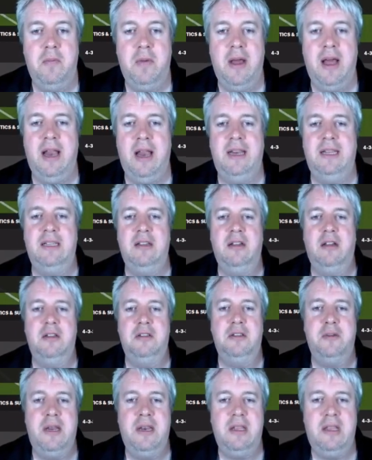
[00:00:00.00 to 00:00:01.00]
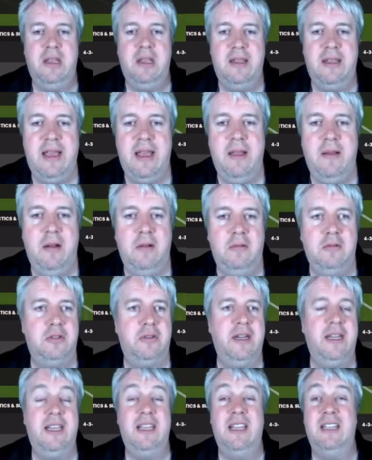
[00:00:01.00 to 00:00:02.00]
Well, he can't do anything there.
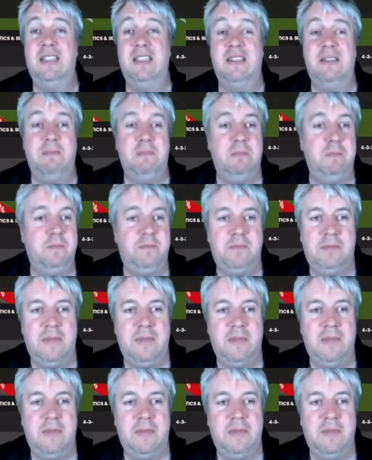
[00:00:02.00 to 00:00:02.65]
Uldriķis,